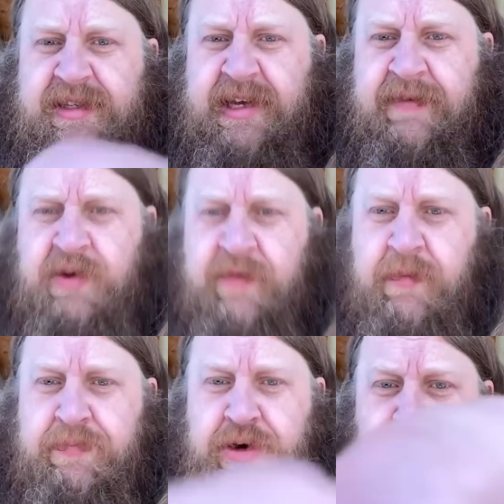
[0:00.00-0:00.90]
Have you ever
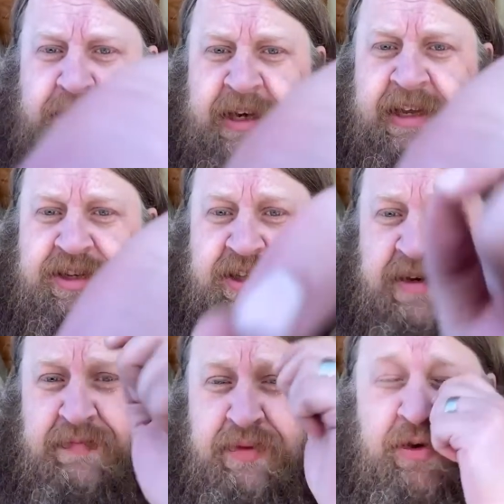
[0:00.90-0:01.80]
pooped and it just
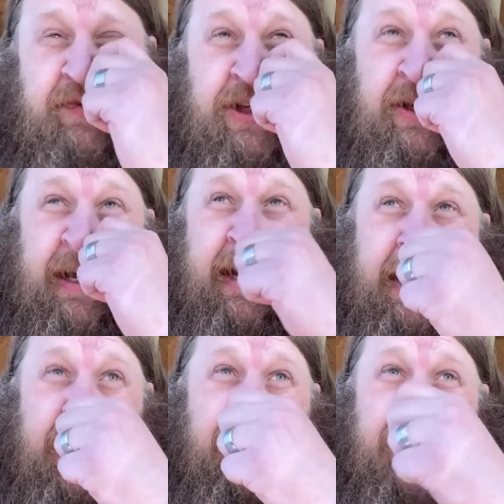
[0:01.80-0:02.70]
improves your day
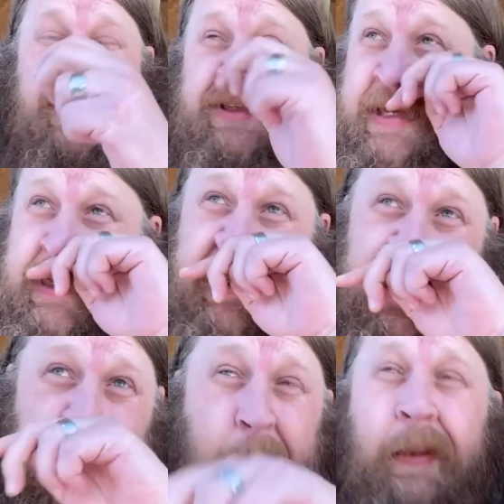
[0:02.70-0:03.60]
100%?
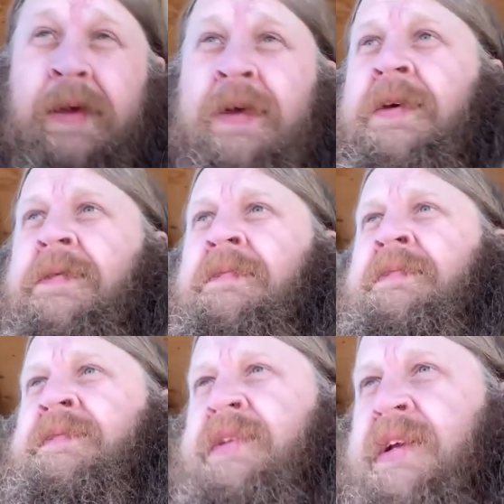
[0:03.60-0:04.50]

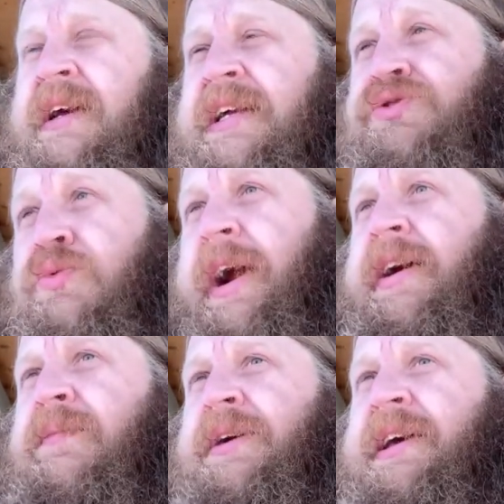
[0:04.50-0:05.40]
It's
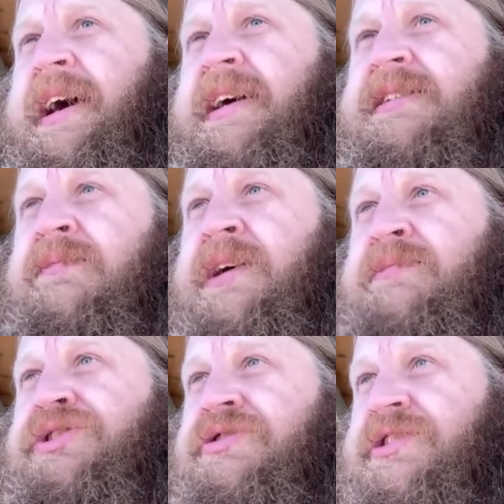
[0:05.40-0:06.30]
rare, but yeah,
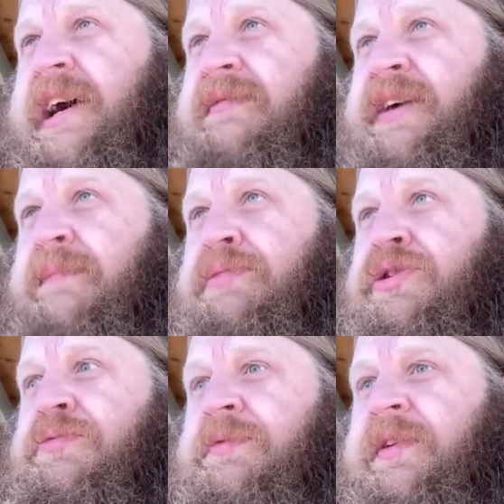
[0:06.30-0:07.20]
sometimes you just have that
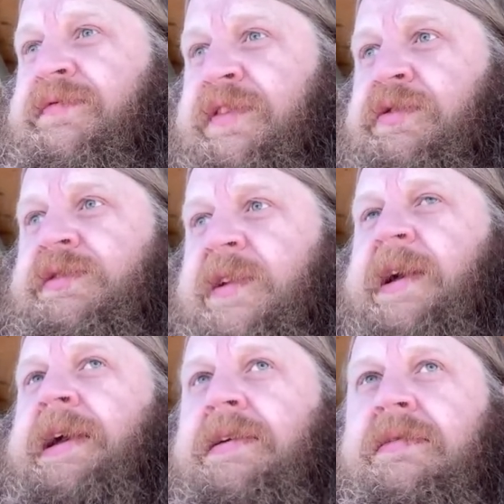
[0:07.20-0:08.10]
poop that feels
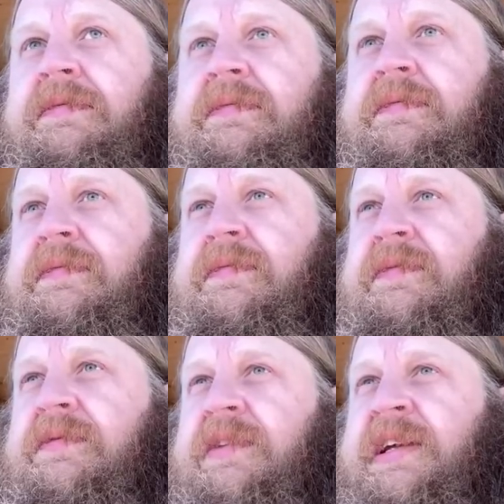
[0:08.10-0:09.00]
like
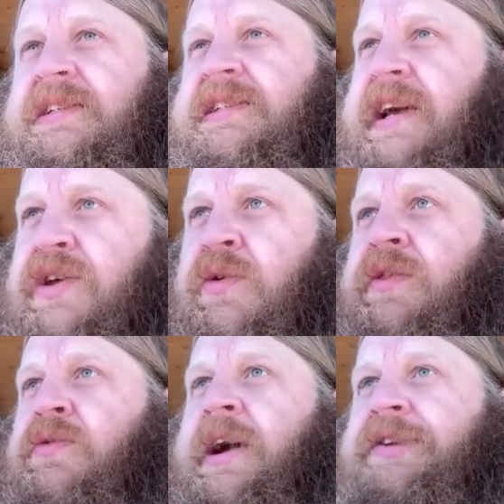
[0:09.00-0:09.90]
it set you on
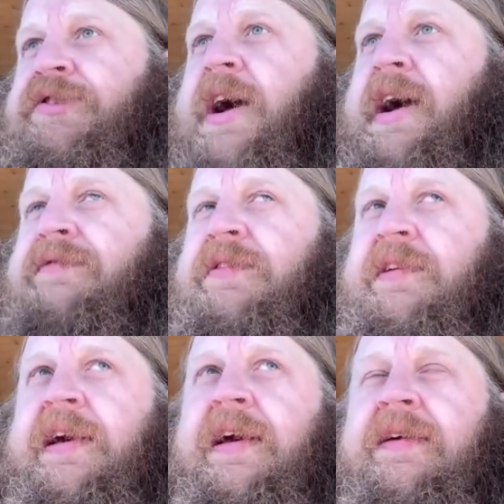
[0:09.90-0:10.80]
the right track for the
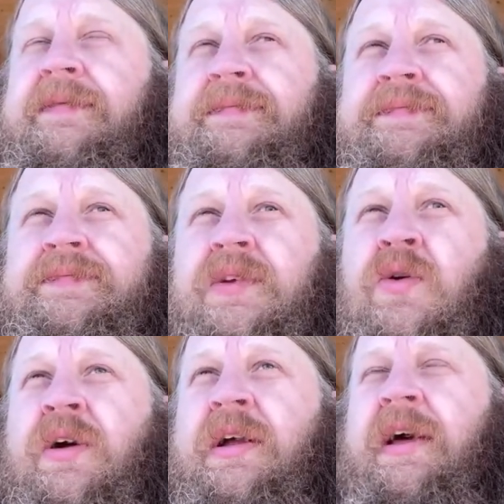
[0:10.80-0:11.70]
day.
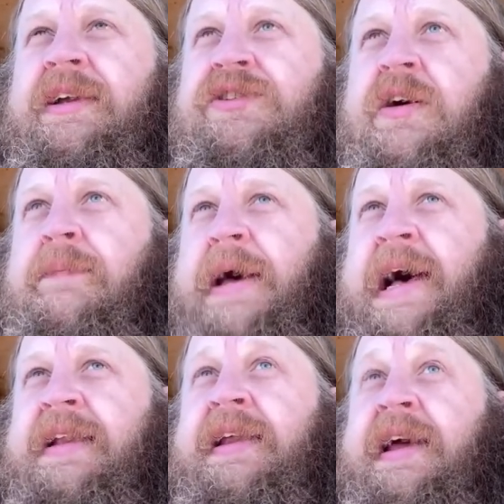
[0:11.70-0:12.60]
Or it like took a
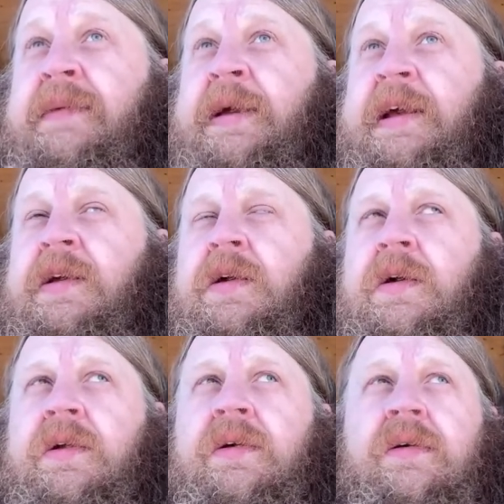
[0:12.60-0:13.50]
bad day and made it good.